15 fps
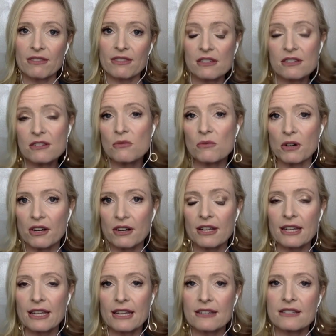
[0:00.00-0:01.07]
This will work,
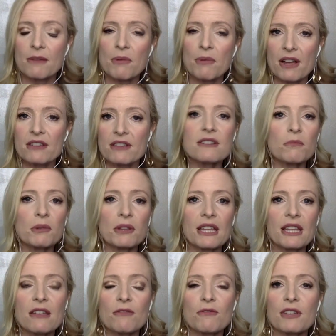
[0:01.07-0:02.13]
except positive
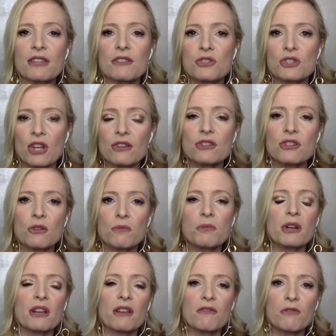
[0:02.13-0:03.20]
belief is just you
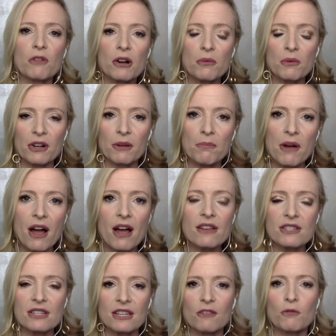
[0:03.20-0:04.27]
putting forward a
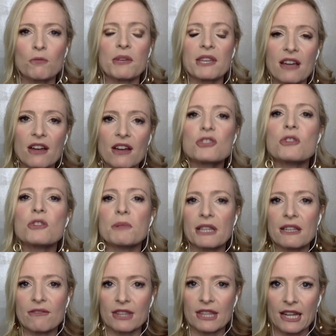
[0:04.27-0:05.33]
positive because you
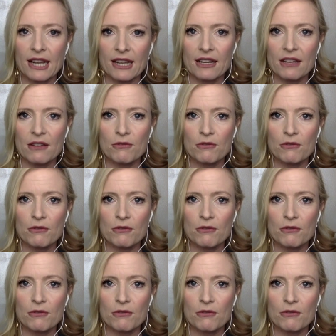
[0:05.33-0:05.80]
believe in the negative.